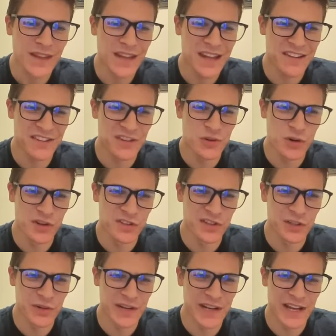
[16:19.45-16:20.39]
He has 2
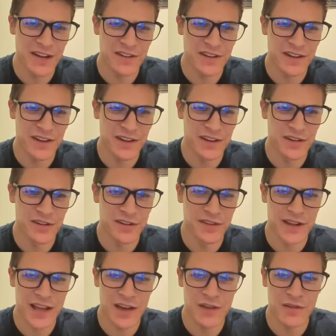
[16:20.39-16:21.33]
artillery now.
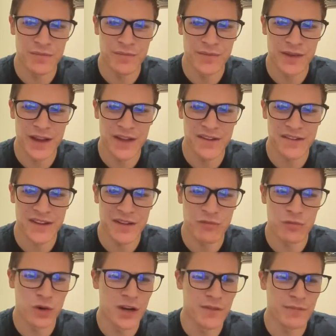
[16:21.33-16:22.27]
I just
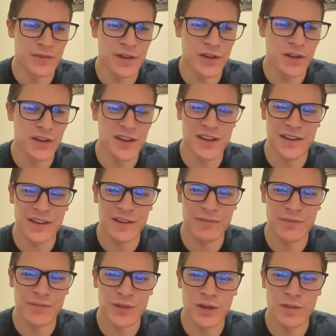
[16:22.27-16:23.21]
have 1. You only
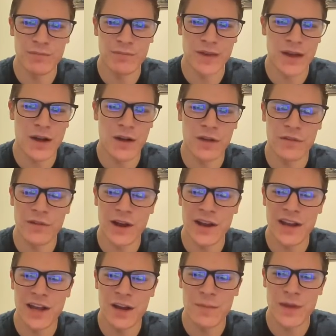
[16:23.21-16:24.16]
need, no,
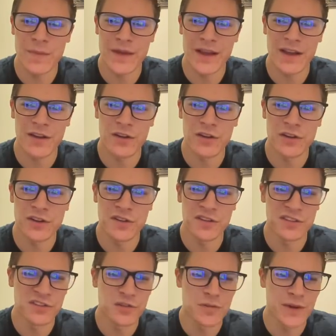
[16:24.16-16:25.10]
right now maybe I could
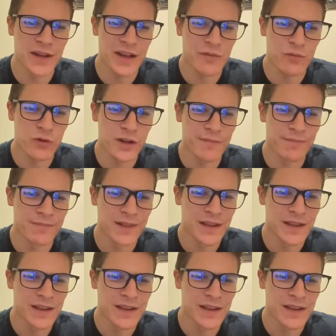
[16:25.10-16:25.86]
use 2, but I have 1.